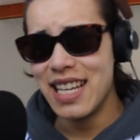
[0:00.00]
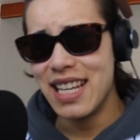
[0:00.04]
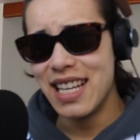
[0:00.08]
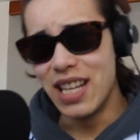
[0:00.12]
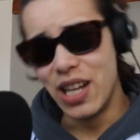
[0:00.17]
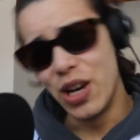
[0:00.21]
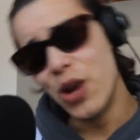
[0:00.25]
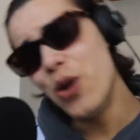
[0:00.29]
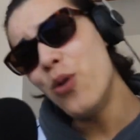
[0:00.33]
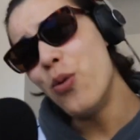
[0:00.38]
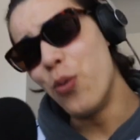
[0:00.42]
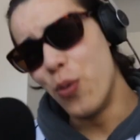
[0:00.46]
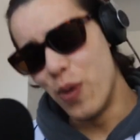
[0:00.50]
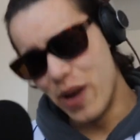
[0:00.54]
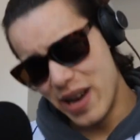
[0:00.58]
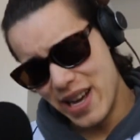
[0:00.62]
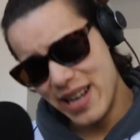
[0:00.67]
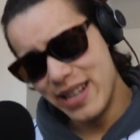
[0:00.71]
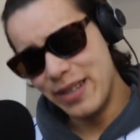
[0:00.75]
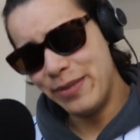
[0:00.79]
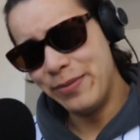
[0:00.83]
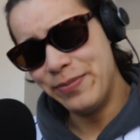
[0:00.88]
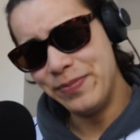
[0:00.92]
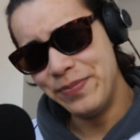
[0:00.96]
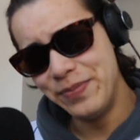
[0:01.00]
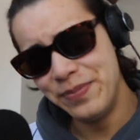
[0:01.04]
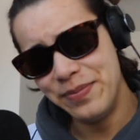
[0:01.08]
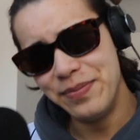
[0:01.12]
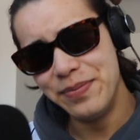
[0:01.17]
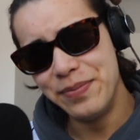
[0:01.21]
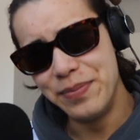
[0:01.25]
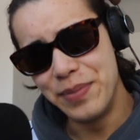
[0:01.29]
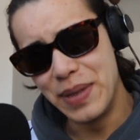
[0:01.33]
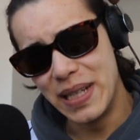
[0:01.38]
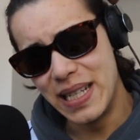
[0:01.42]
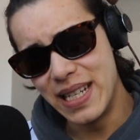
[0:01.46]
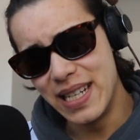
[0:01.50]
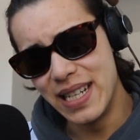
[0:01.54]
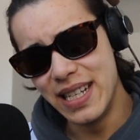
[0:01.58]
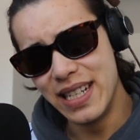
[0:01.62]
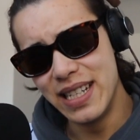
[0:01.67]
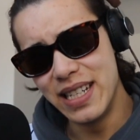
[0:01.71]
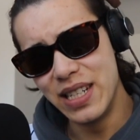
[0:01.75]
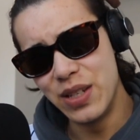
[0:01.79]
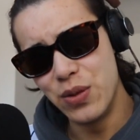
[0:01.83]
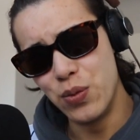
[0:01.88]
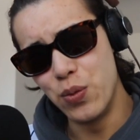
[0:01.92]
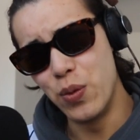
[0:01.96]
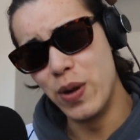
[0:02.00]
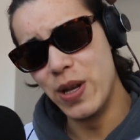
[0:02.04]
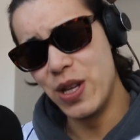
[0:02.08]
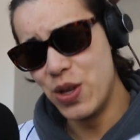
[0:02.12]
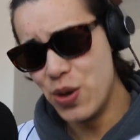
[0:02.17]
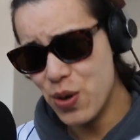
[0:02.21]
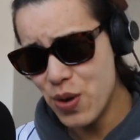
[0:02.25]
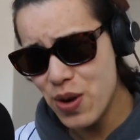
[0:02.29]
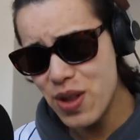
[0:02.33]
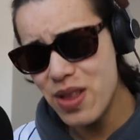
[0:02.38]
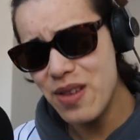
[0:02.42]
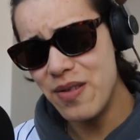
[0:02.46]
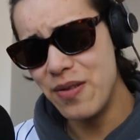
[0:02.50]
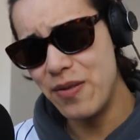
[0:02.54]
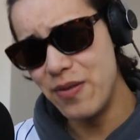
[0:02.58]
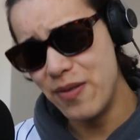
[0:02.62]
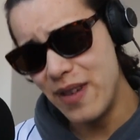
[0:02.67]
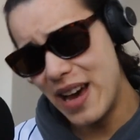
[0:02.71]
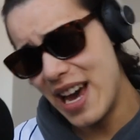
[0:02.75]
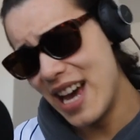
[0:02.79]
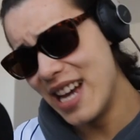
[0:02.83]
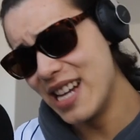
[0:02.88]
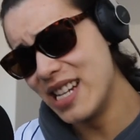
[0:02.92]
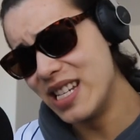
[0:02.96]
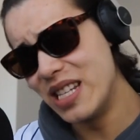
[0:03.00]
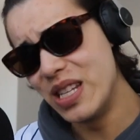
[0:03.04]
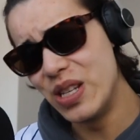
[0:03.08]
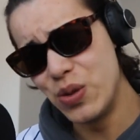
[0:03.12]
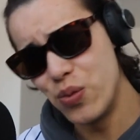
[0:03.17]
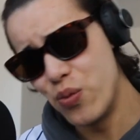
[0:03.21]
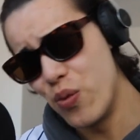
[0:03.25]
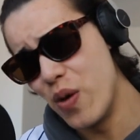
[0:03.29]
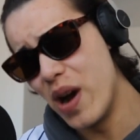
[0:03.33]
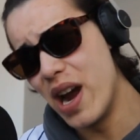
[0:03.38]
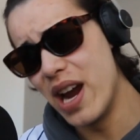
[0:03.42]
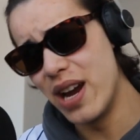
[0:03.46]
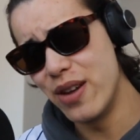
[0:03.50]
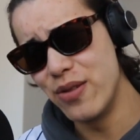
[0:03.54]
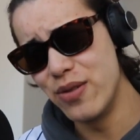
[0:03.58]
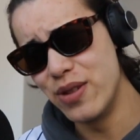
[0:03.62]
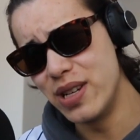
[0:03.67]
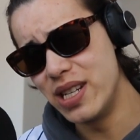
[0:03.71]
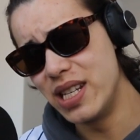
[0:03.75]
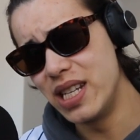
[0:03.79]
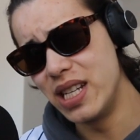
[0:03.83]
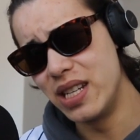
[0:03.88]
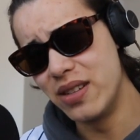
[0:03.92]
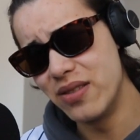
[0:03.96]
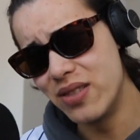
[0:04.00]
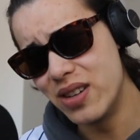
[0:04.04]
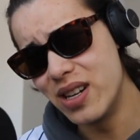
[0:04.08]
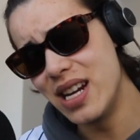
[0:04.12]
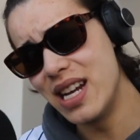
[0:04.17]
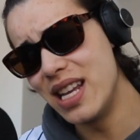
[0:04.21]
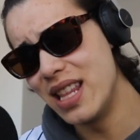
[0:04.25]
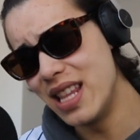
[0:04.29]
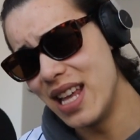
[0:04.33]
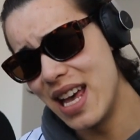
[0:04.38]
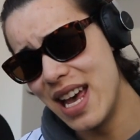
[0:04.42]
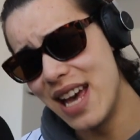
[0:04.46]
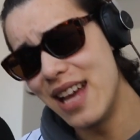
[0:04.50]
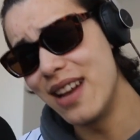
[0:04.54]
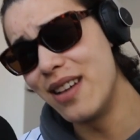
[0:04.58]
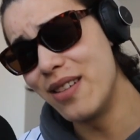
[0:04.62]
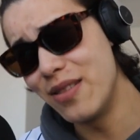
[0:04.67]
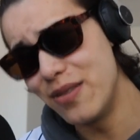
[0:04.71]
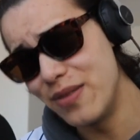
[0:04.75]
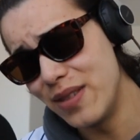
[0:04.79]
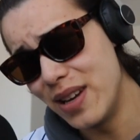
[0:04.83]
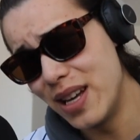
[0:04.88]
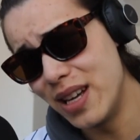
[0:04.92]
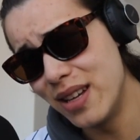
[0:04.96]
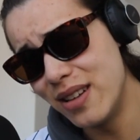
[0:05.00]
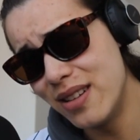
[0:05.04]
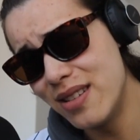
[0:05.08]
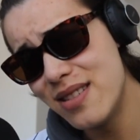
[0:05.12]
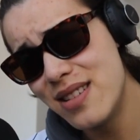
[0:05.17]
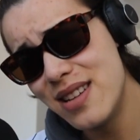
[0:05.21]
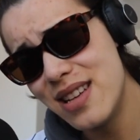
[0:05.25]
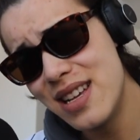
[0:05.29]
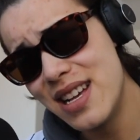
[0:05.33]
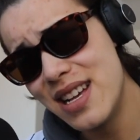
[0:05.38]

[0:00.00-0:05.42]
You know why? Because when you're the fastest wide receiver in the NFL,